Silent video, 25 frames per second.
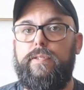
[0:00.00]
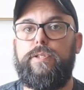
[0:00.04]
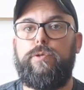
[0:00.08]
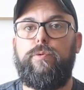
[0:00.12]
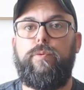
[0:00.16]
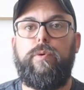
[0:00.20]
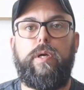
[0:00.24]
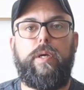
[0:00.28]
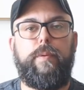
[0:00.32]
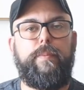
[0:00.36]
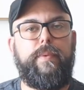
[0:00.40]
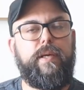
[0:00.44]
So
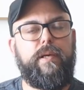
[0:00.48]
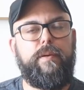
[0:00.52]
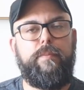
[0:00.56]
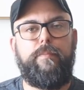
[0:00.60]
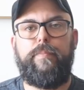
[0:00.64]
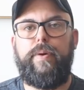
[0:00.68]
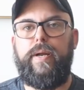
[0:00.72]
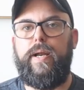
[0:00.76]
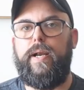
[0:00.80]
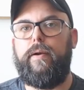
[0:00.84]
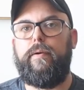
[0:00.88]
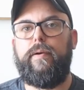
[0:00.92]
we're going to be
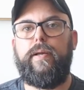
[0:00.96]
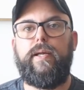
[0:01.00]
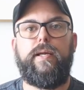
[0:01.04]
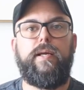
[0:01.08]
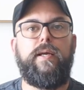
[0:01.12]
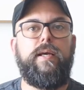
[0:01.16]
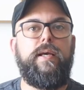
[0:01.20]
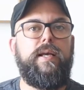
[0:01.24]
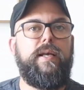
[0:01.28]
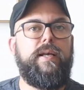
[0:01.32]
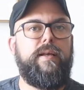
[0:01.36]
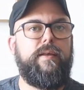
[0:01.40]

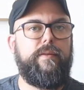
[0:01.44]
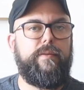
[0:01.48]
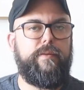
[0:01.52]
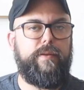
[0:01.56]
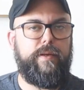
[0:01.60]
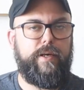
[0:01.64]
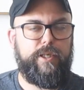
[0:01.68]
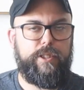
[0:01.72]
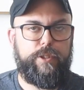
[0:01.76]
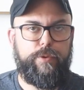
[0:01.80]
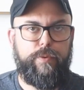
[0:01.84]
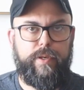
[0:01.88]
comparing
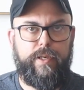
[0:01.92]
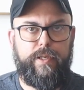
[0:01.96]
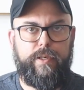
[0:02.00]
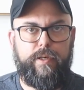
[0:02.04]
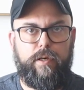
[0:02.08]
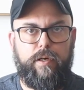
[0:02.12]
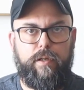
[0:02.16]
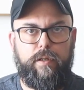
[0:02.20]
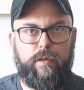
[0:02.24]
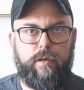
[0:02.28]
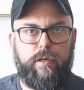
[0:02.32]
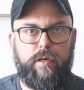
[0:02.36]
their
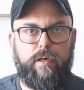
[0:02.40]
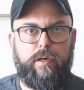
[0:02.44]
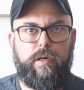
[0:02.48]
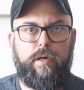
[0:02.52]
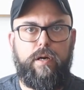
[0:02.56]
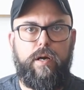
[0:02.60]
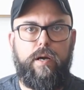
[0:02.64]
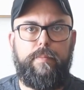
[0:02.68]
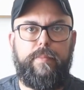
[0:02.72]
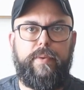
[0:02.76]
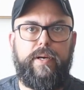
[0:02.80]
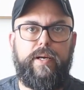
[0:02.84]
$20
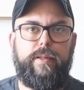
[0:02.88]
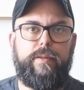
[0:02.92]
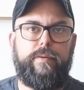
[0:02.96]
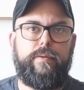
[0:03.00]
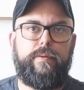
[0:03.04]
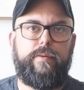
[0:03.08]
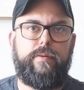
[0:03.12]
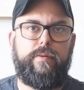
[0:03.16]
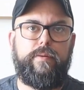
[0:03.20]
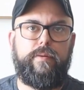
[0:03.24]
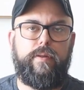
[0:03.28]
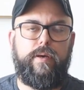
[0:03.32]
a
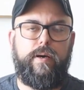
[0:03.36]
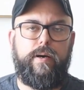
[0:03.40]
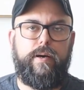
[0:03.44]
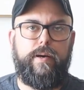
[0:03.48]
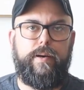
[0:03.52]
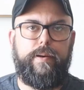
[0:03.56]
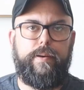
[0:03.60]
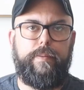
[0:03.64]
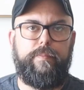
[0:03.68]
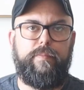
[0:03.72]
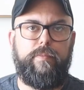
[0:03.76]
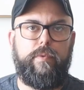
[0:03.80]
month
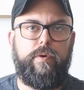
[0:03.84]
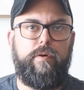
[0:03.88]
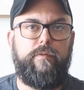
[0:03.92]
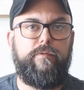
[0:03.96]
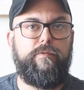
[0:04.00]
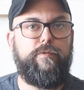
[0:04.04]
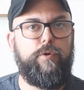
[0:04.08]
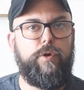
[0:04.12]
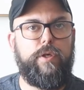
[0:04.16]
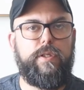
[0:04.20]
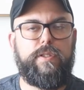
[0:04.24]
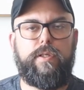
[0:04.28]

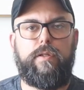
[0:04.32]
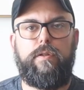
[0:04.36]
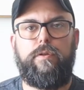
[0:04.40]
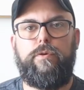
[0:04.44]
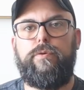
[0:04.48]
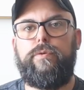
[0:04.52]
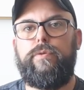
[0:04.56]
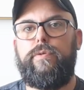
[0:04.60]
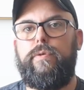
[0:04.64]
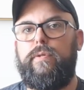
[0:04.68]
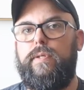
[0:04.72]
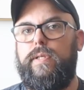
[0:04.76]
voice
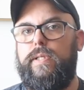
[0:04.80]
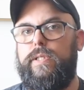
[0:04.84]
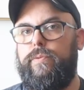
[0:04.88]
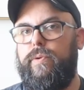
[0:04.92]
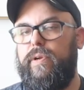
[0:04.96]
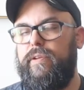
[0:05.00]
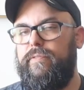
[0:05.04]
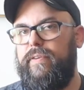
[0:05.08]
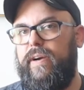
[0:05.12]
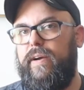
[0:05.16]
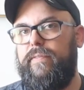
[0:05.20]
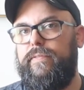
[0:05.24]
clone to the
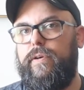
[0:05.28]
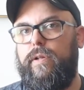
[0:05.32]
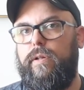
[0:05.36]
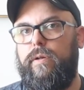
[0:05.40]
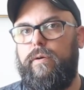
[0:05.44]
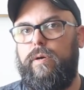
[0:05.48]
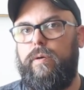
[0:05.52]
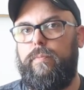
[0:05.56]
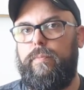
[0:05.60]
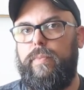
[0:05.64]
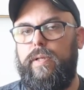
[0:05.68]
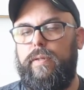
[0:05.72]

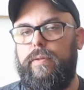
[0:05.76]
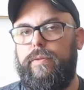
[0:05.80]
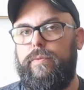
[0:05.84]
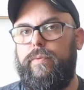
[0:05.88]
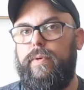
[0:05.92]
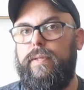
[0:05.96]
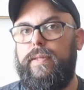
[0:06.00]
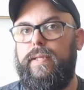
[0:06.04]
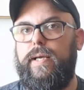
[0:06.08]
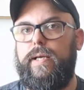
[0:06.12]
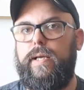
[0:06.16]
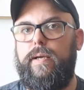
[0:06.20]
$25 a month
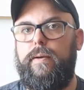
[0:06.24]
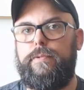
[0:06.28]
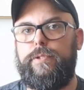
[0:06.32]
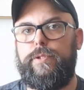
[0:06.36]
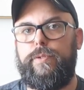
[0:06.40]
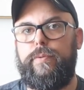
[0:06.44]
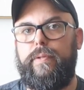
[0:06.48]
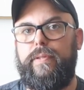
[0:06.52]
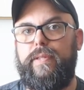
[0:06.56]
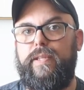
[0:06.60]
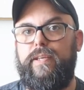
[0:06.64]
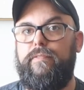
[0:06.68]
one that
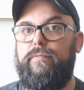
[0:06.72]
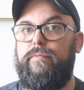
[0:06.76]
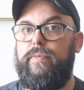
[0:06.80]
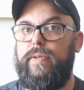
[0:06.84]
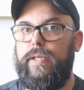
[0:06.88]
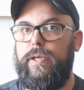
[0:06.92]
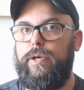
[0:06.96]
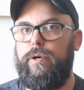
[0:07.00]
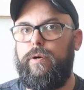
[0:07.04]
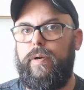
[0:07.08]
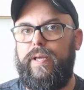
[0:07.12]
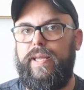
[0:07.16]
comes with
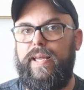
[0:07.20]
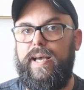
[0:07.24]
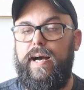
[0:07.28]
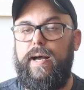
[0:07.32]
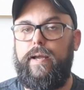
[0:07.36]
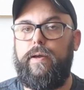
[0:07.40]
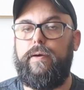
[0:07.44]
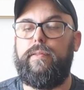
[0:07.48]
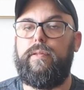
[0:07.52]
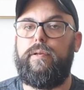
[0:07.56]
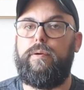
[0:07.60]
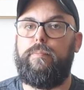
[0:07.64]
InVideo
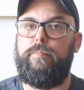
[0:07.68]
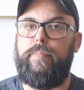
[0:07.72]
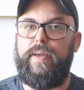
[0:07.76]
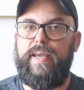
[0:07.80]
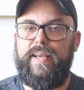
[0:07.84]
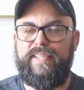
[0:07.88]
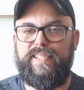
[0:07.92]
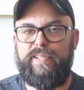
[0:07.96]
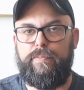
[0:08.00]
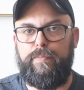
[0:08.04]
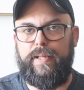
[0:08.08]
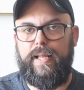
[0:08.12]
AI on their
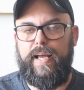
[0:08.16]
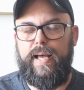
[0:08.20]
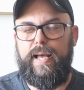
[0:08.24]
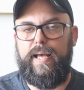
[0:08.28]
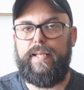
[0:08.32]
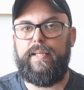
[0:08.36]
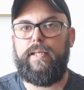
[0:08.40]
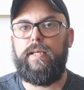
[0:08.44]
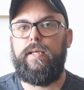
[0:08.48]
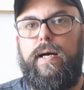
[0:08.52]
base plan.